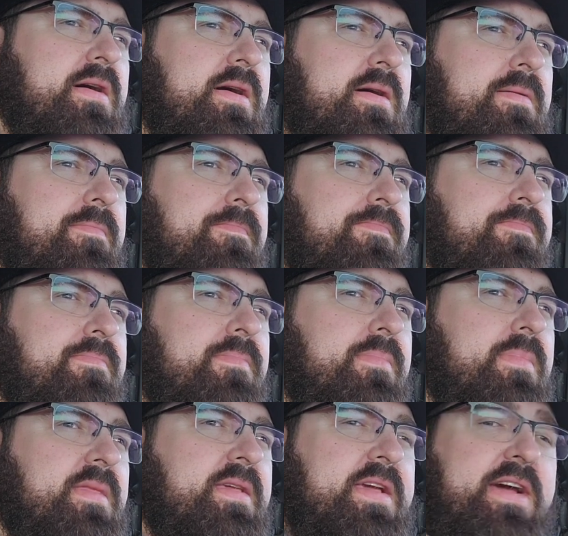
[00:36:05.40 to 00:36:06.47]
um,
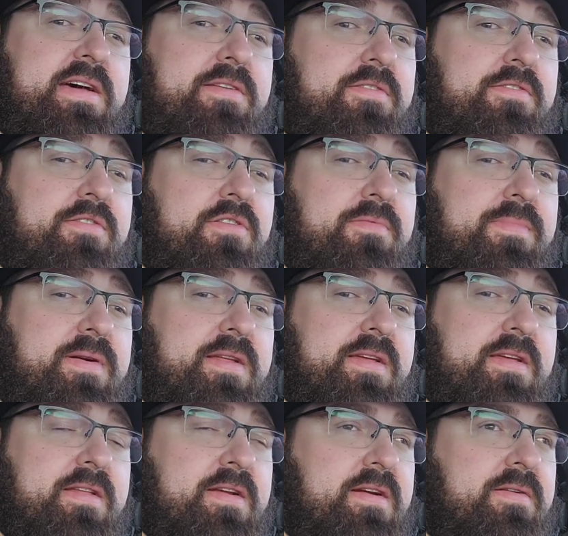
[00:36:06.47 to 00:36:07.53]
yeah, there's
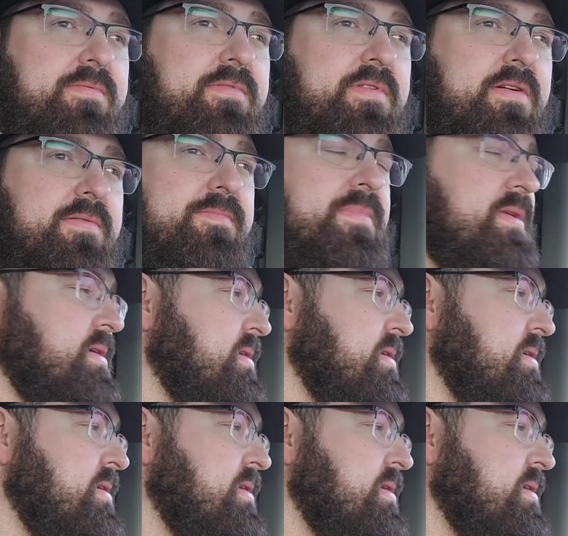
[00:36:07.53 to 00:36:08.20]
nobody in there. So